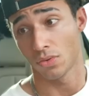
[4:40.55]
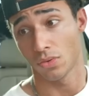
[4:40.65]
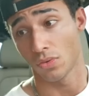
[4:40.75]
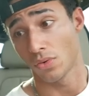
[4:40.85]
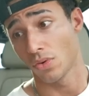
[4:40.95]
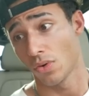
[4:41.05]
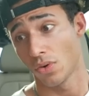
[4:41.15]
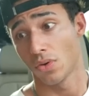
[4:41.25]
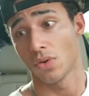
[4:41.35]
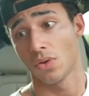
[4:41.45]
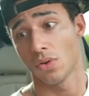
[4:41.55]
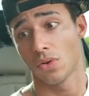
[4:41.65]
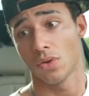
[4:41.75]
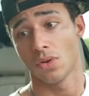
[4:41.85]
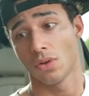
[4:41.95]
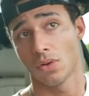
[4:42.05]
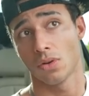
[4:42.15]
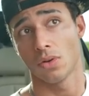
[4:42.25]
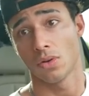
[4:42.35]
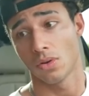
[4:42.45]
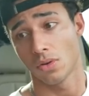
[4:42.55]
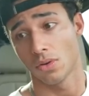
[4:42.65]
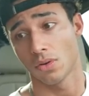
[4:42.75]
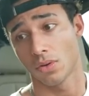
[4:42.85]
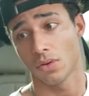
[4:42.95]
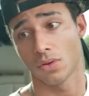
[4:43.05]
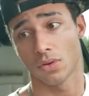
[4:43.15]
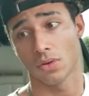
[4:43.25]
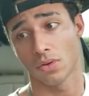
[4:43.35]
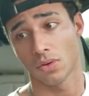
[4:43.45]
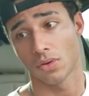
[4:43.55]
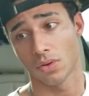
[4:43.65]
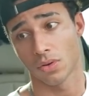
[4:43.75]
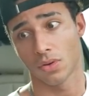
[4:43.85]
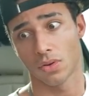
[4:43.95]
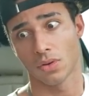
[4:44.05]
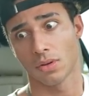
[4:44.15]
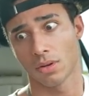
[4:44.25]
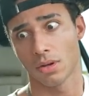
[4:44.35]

The person shown says nothing.